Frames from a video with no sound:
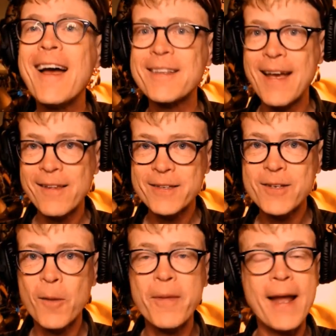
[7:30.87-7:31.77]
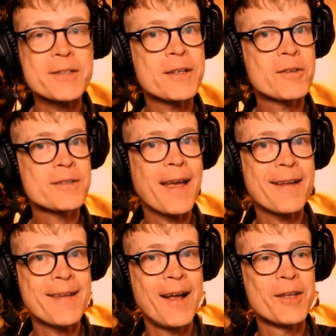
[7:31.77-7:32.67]
A telescope that actually looks like
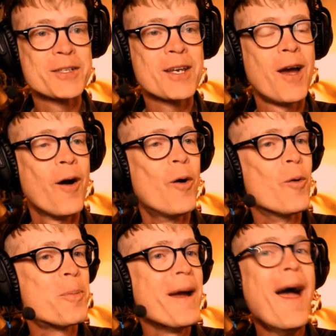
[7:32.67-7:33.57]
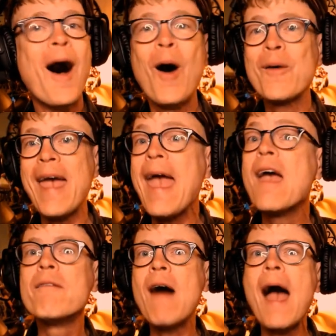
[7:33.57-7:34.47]
a telescope. Okay,
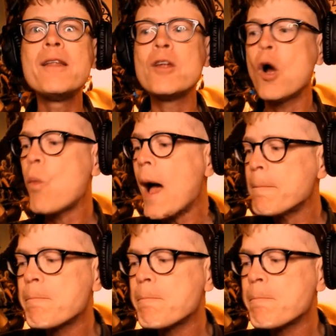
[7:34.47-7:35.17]
fine. You know what?